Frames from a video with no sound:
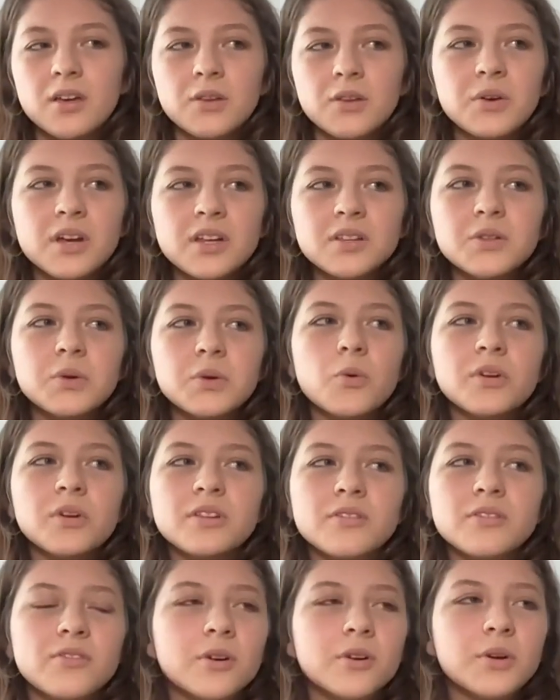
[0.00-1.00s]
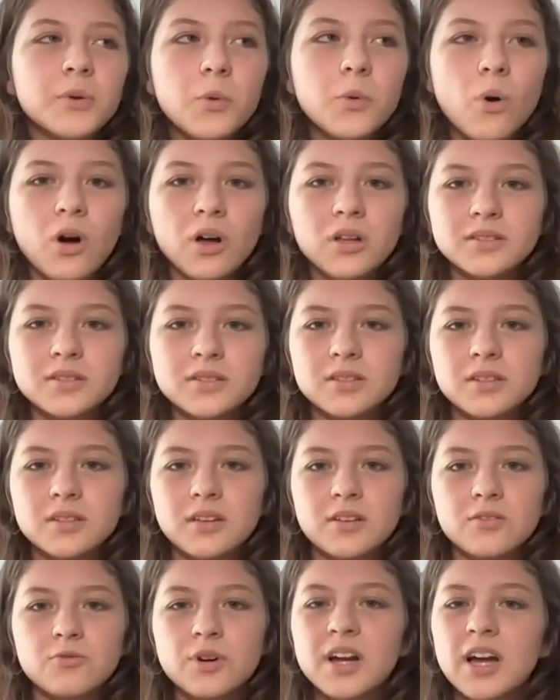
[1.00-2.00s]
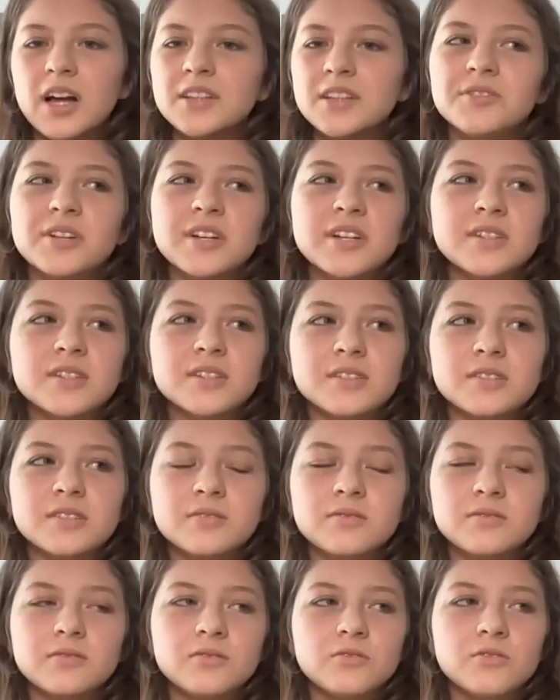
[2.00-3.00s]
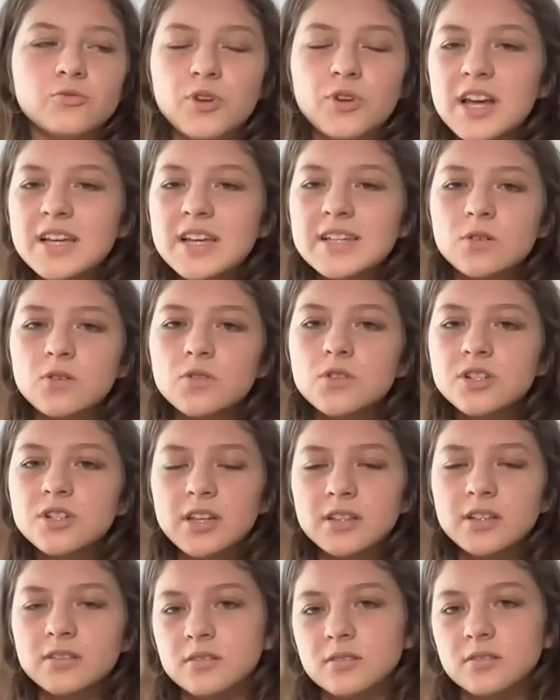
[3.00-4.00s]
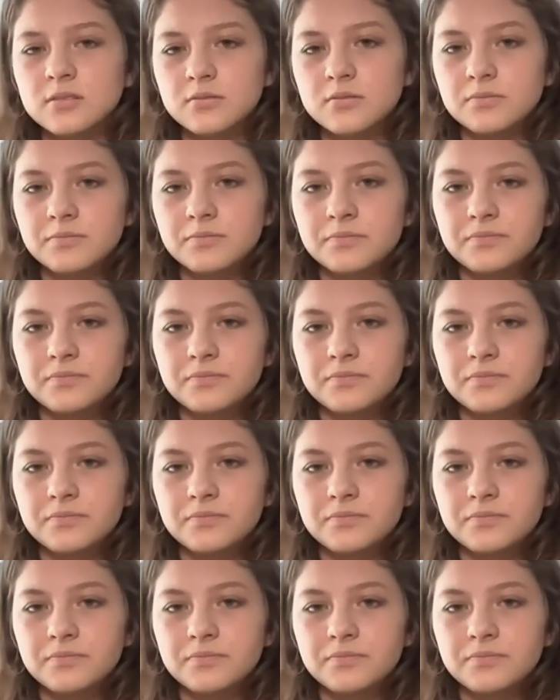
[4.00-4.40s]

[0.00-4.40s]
you can do whatever you want, regardless race or gender.